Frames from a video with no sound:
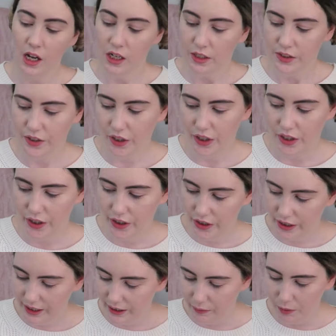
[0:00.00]
So
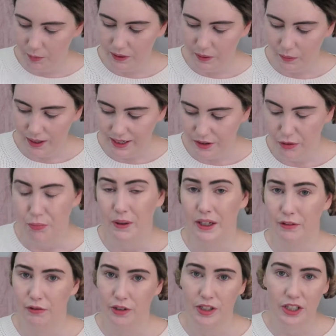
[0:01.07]
it would be way too big
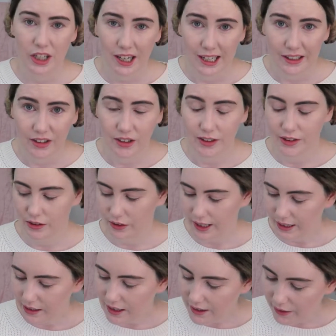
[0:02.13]
for a child or
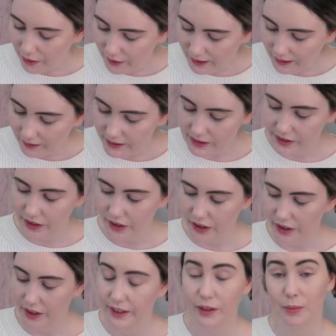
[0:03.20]
that kind of thing. So
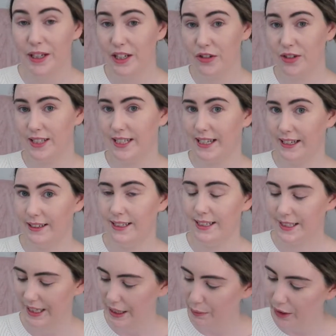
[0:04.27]
it'll be interesting to
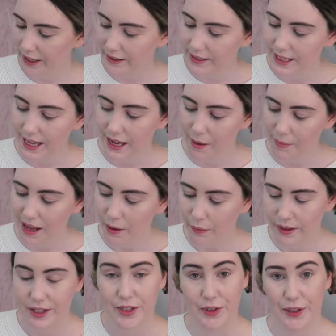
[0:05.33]
see what else they come out
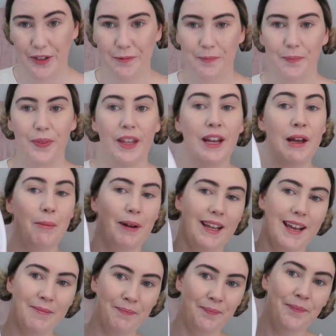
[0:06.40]
with soon. But
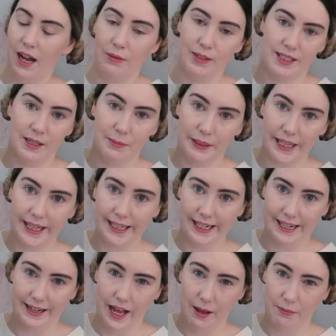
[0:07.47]
yeah, I was completely
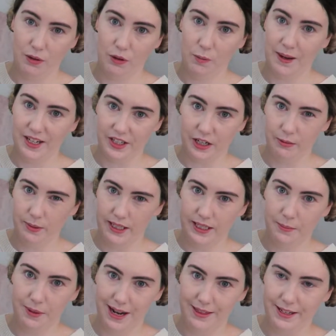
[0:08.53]
enabled by Shelby
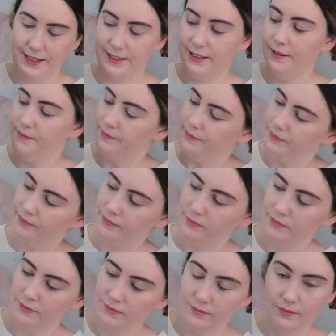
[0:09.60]
to buy this.
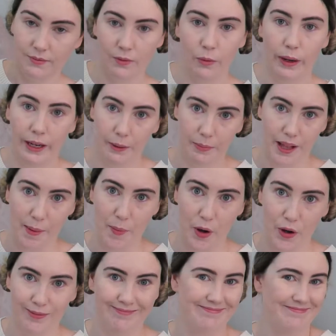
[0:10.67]
We're gonna blame
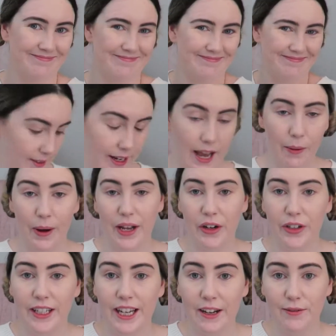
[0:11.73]
her. Now I
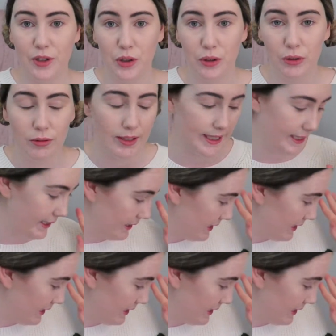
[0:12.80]
only have jewelry